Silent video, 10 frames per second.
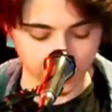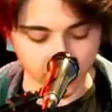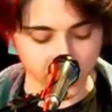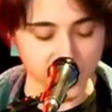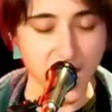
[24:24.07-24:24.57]

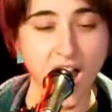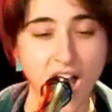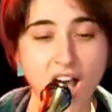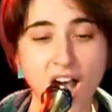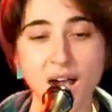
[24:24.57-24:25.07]
Young
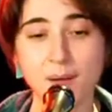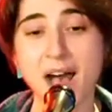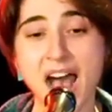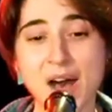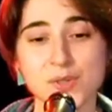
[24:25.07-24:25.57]

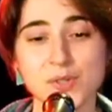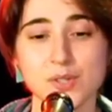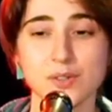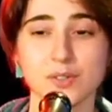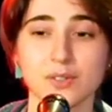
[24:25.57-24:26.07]
mouth,
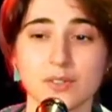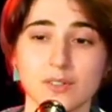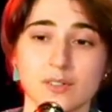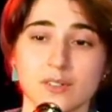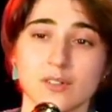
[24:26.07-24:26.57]

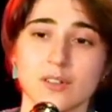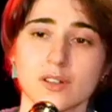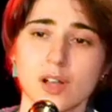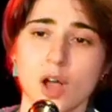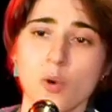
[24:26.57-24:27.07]

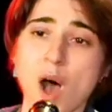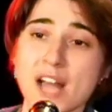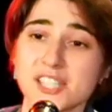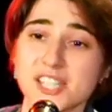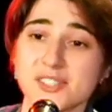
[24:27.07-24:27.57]
what do
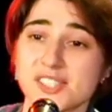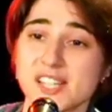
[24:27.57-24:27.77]
you say?